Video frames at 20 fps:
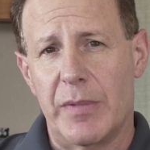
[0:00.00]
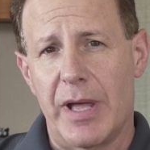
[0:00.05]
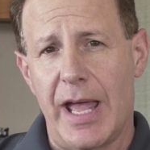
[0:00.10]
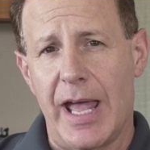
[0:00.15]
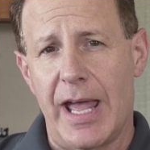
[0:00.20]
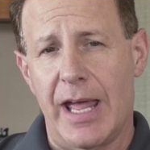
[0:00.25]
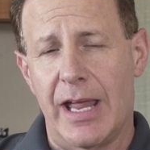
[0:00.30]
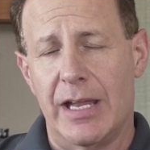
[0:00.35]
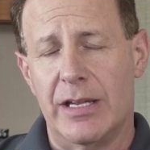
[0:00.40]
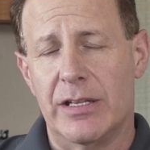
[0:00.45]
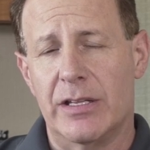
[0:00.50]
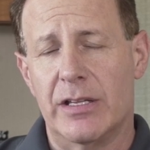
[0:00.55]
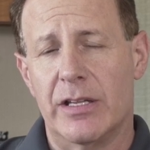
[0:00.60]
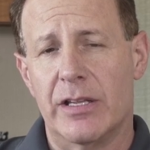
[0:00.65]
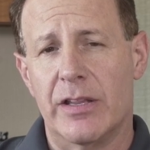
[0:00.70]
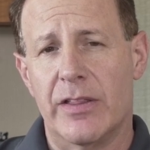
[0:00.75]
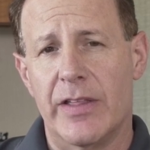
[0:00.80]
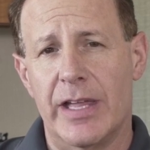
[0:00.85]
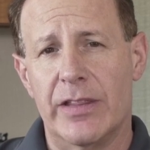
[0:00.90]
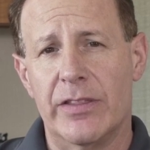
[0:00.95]
And
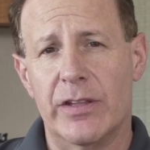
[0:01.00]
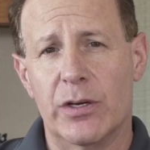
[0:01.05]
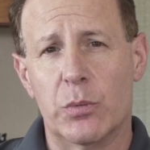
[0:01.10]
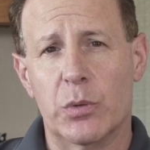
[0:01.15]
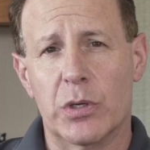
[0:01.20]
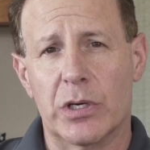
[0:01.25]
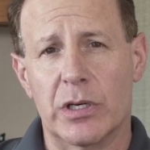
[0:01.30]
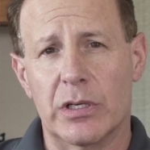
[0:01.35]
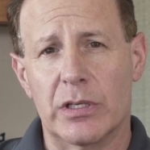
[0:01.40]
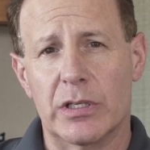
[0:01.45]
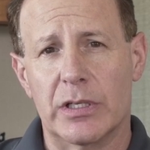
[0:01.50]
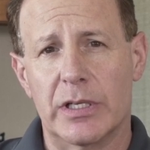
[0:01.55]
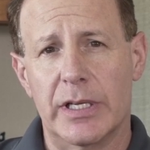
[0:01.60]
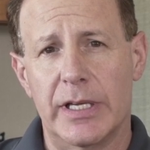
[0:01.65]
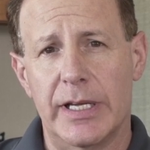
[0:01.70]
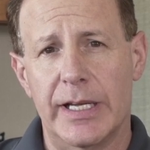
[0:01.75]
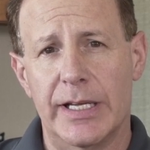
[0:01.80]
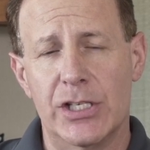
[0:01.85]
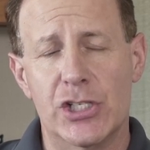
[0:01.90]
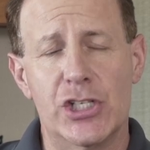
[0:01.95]
then there were
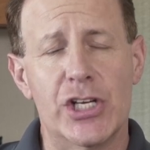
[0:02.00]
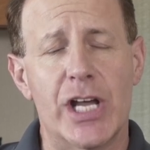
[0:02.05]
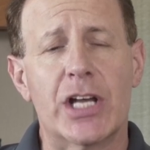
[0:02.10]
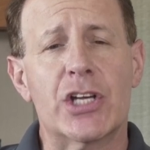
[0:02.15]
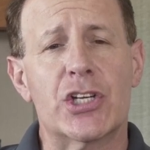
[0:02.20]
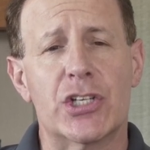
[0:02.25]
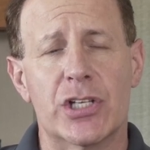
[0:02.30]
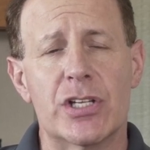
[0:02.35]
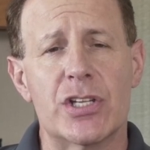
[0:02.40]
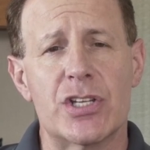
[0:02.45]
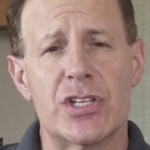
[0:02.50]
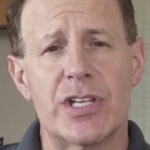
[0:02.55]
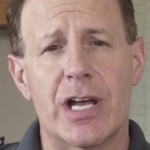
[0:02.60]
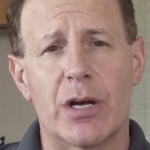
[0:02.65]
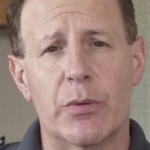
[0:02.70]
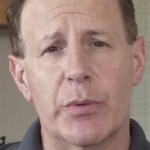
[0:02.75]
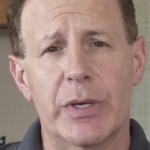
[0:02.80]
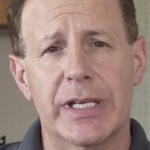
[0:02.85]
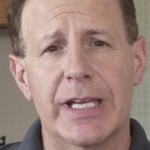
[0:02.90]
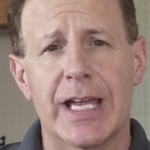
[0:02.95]
injections
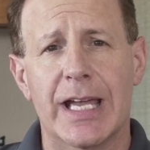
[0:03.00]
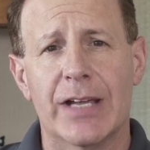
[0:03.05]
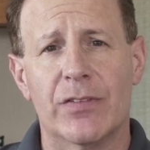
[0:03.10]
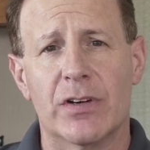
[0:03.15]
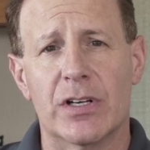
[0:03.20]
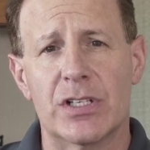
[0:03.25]
that we gave